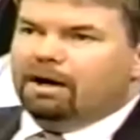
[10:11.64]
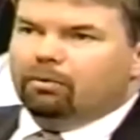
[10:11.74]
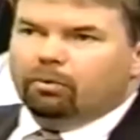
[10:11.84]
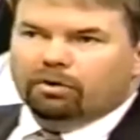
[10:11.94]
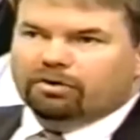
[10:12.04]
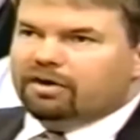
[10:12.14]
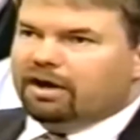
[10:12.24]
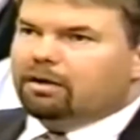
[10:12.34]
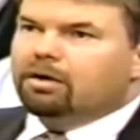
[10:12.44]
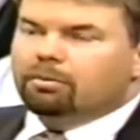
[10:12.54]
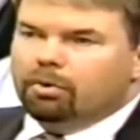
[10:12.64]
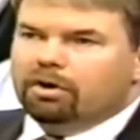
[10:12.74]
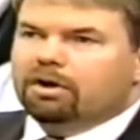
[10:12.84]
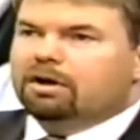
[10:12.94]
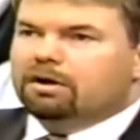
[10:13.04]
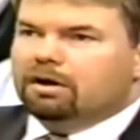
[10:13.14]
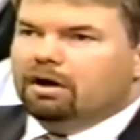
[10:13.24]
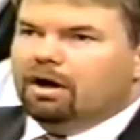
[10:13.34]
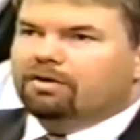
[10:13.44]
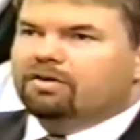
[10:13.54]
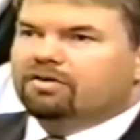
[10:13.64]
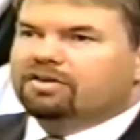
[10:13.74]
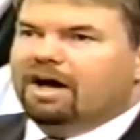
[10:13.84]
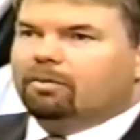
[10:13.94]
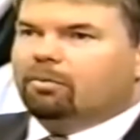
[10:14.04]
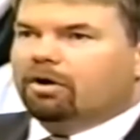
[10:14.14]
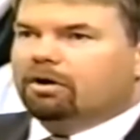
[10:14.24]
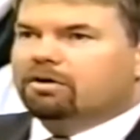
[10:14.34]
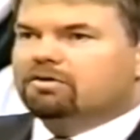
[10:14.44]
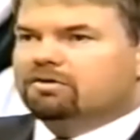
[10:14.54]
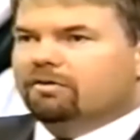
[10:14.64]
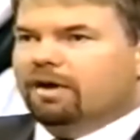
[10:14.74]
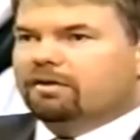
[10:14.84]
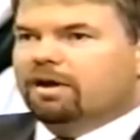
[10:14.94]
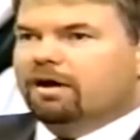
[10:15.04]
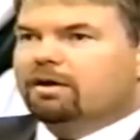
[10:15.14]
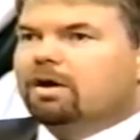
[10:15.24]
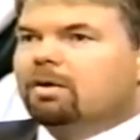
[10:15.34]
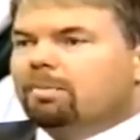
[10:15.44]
buying real estate, put it in to the stock market, stuff like that.